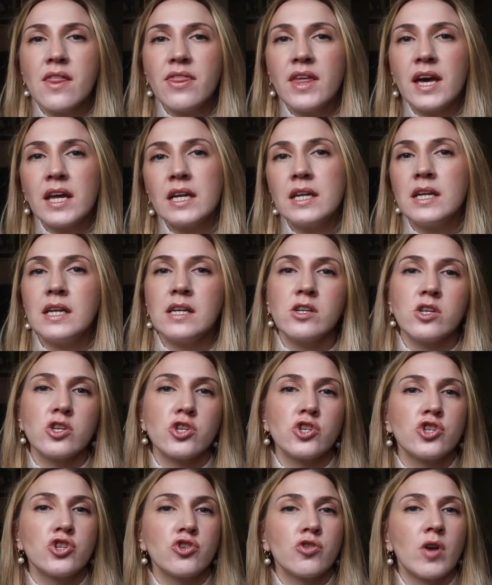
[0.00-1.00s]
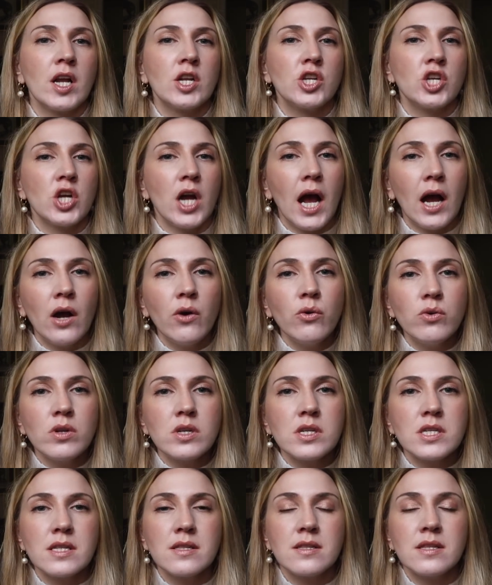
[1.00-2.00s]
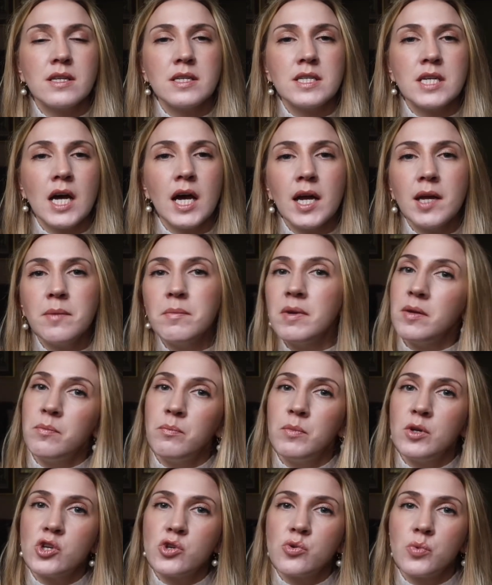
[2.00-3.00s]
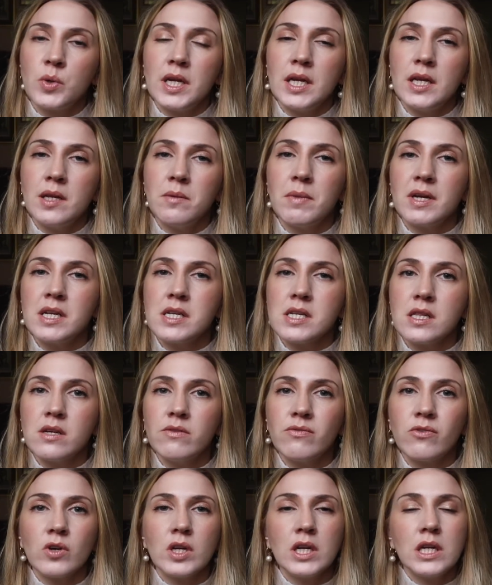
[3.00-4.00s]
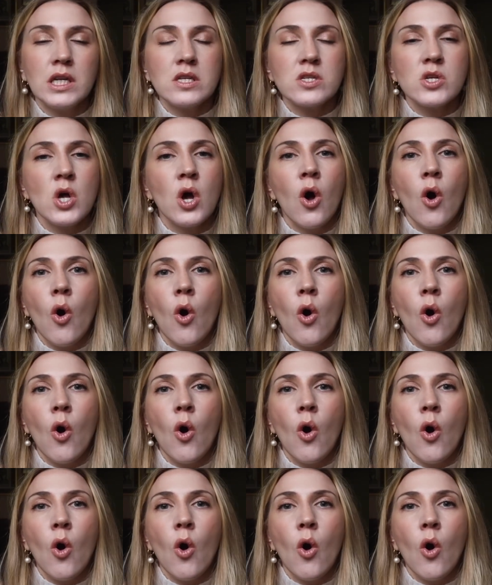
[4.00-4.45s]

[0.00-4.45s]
that I need to stretch out the time in between my deliveries